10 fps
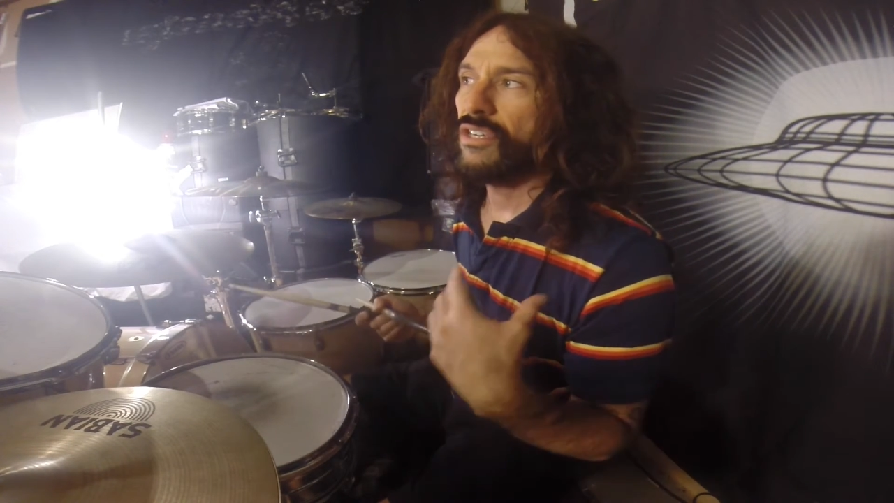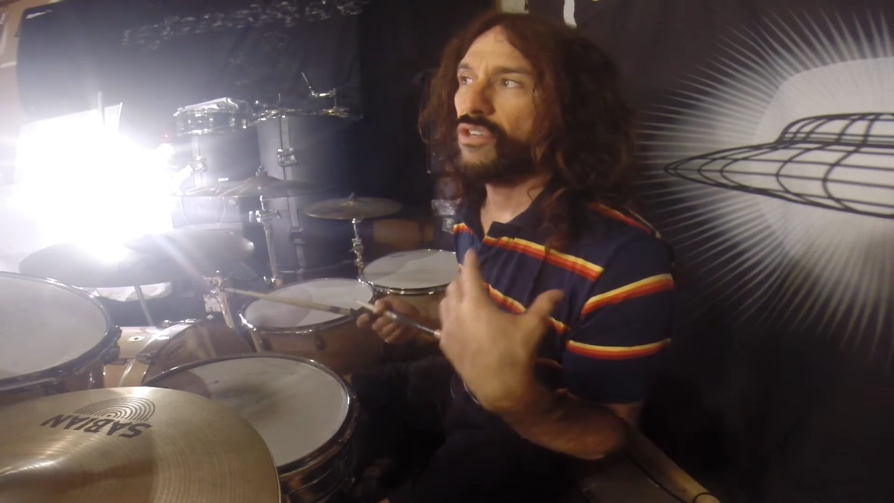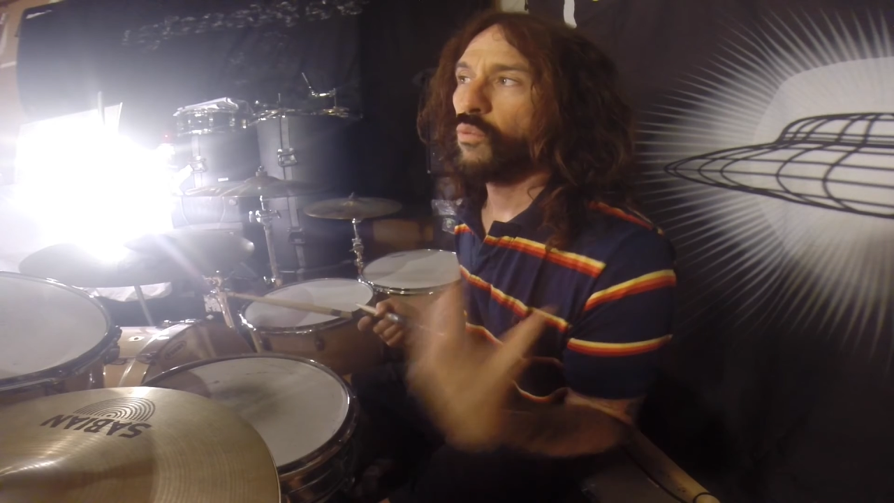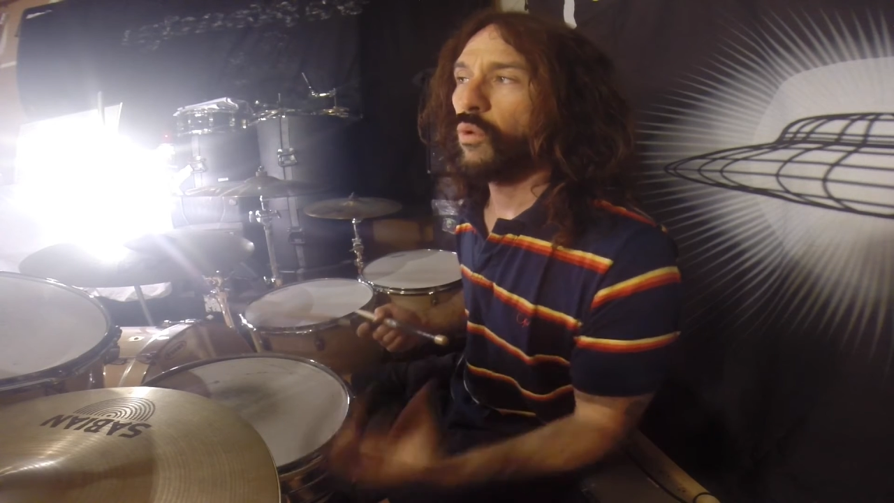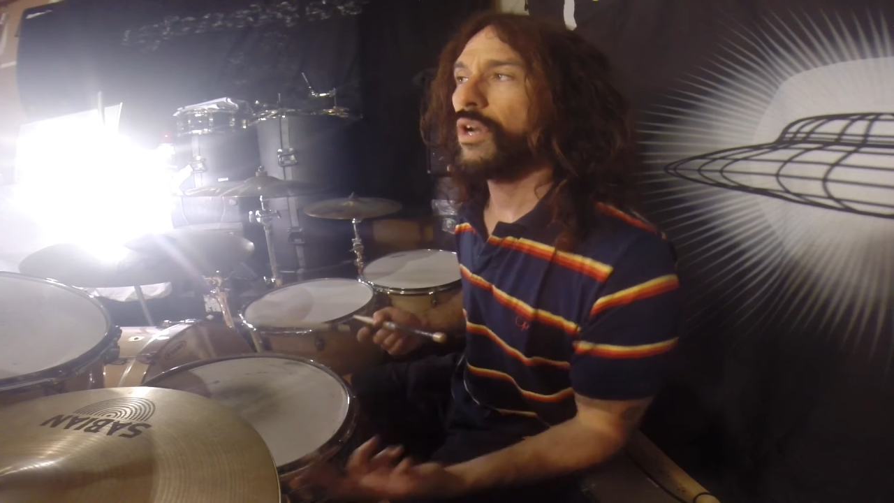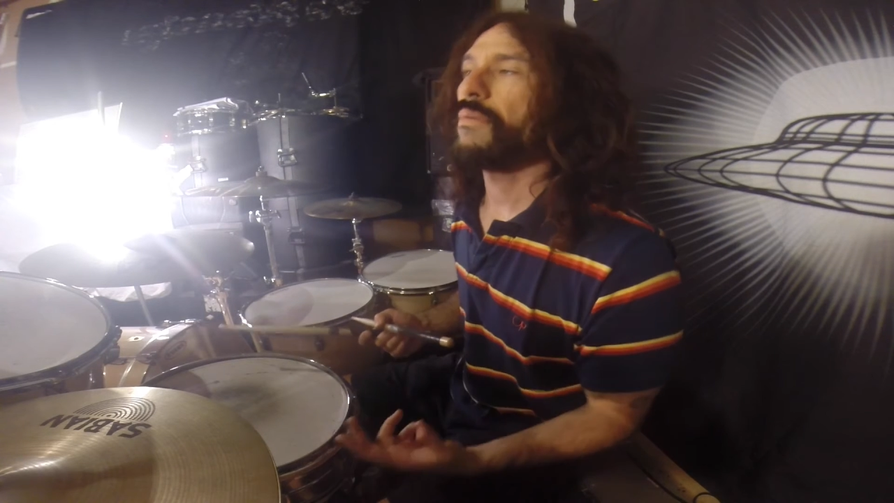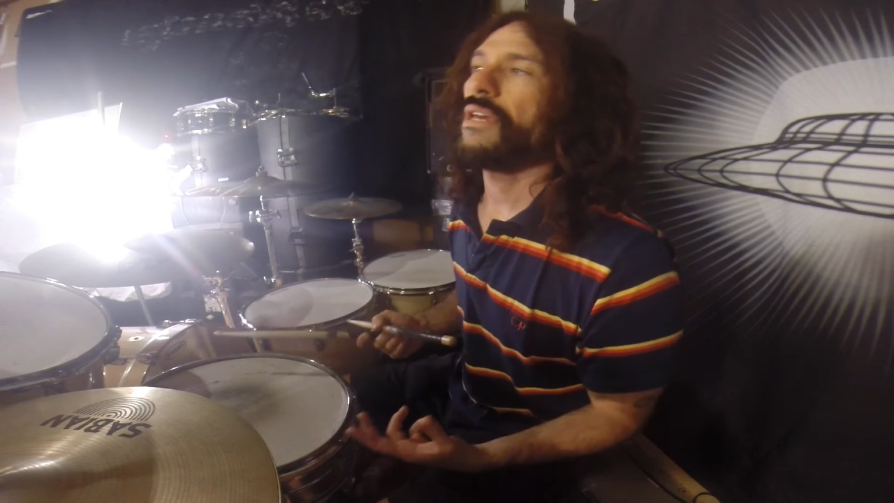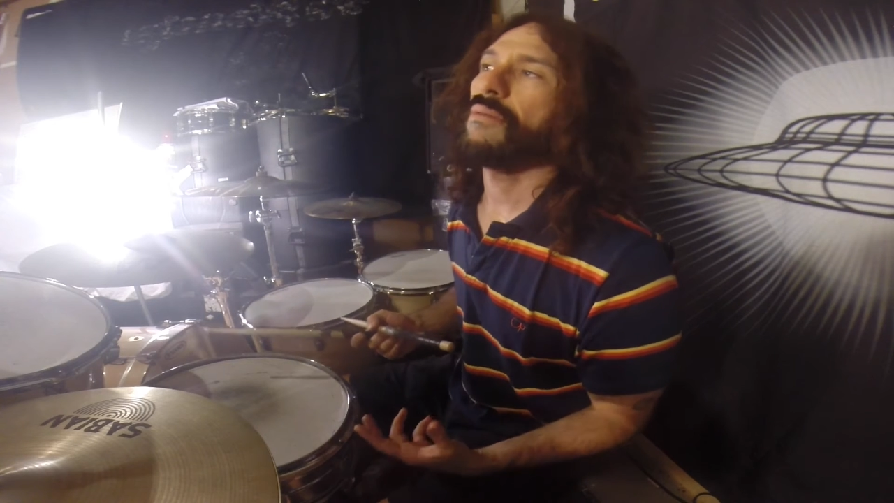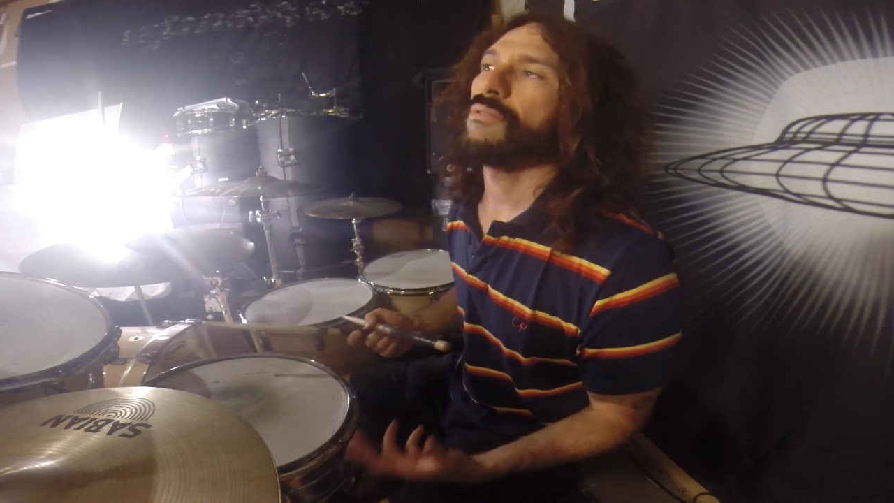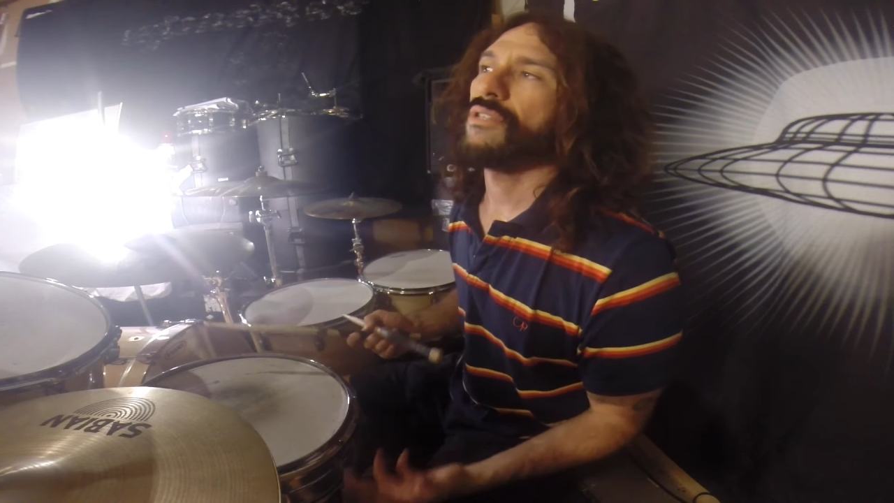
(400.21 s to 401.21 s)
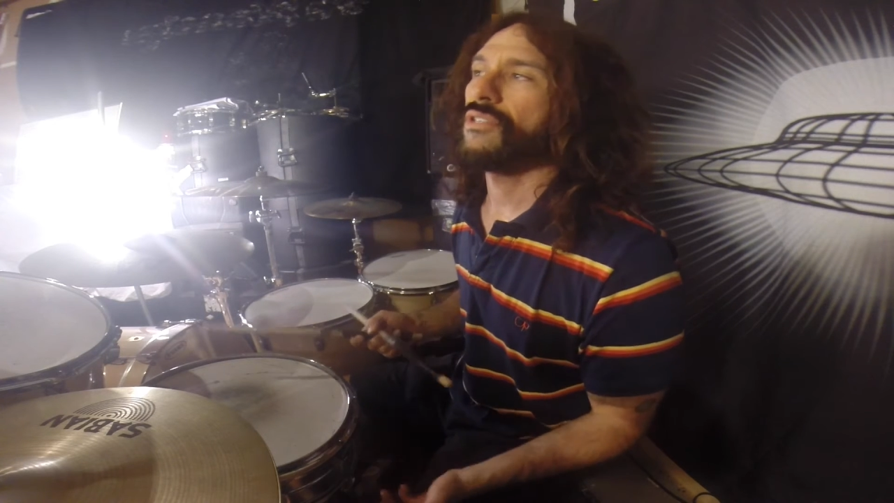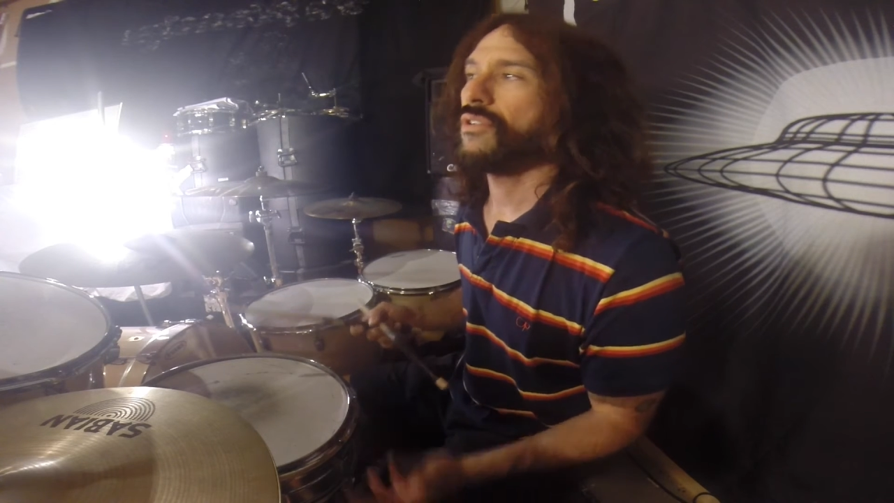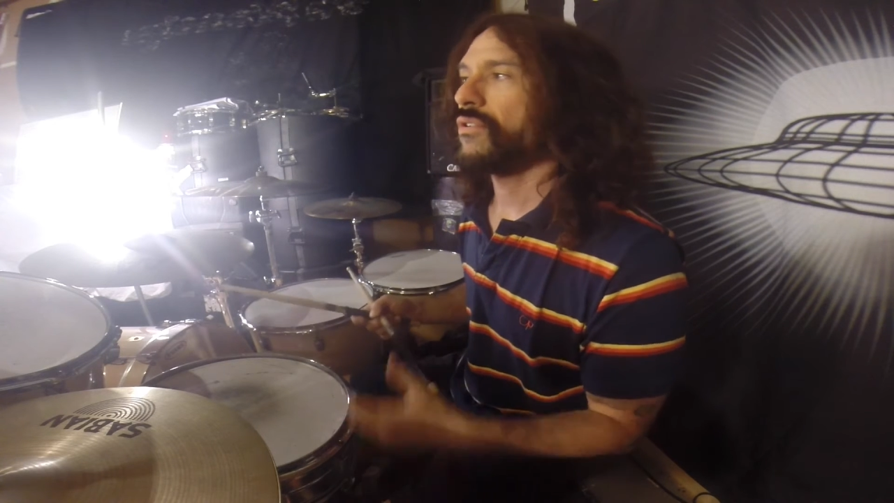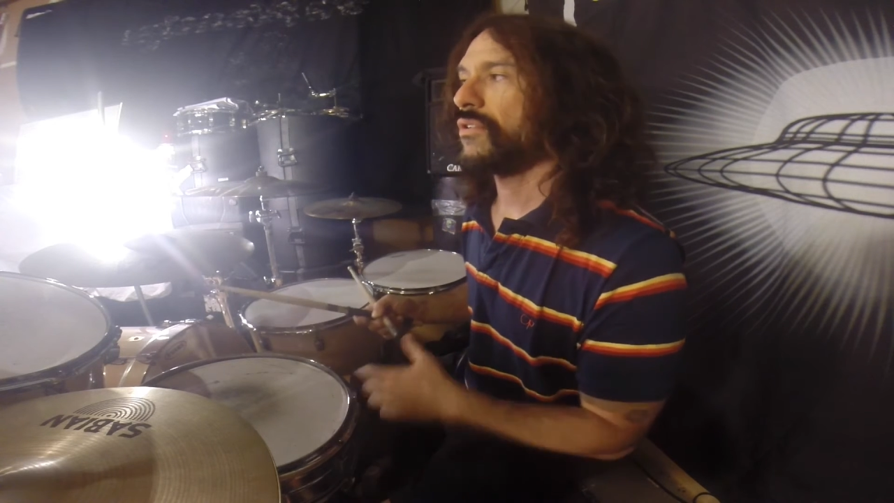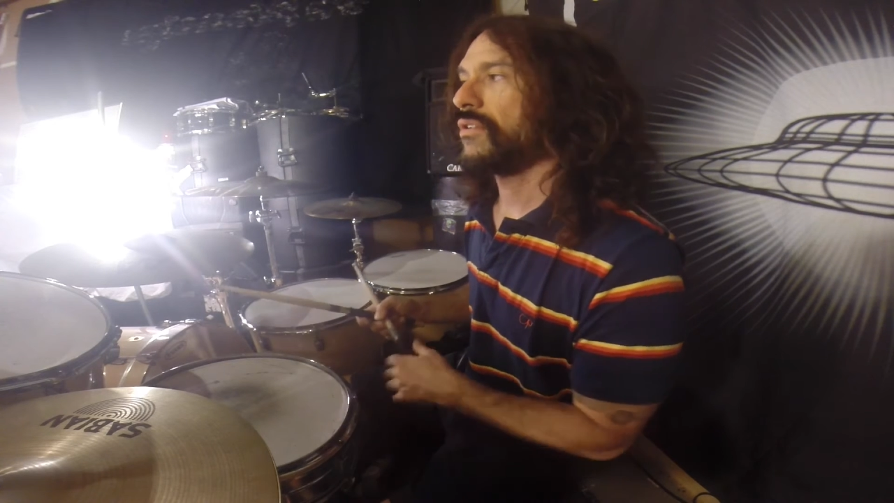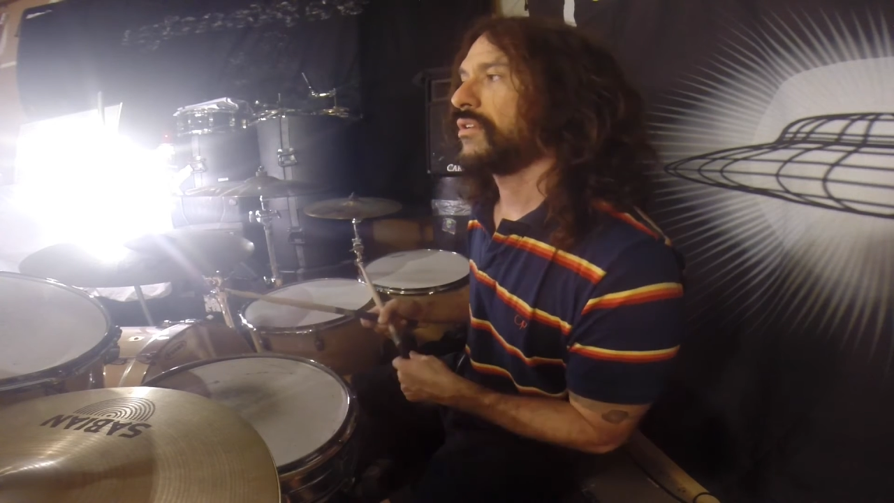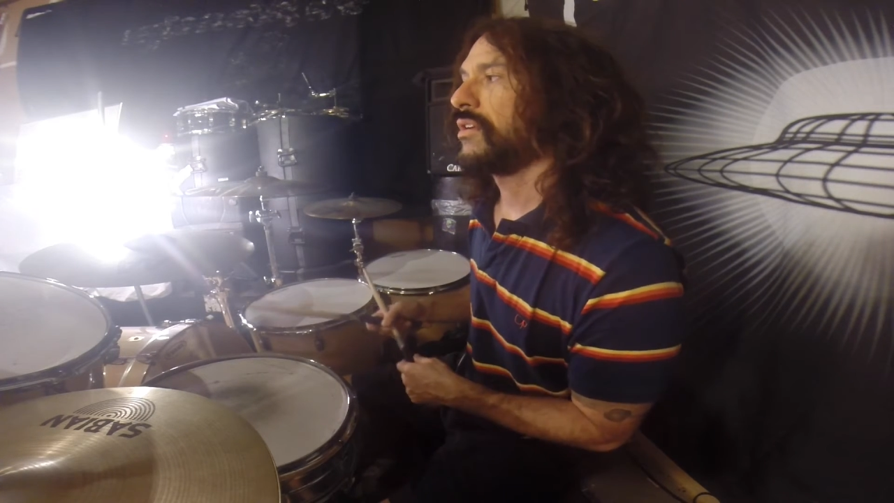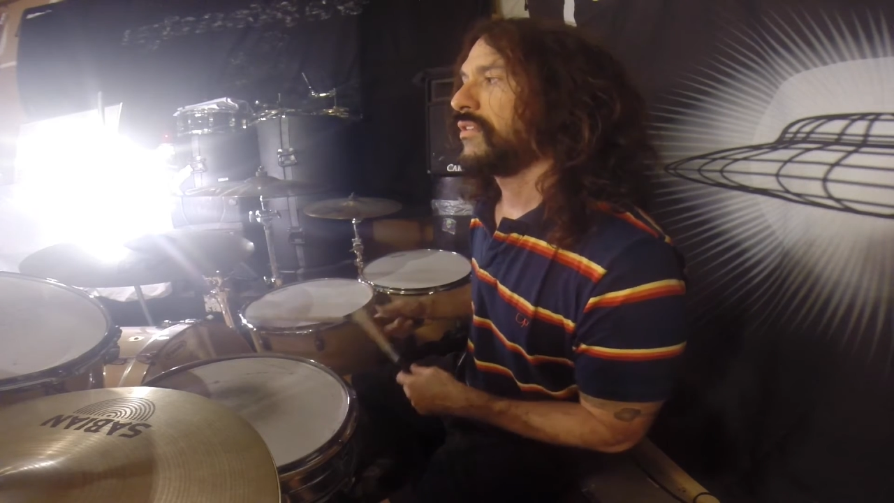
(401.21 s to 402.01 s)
you want to be able to turn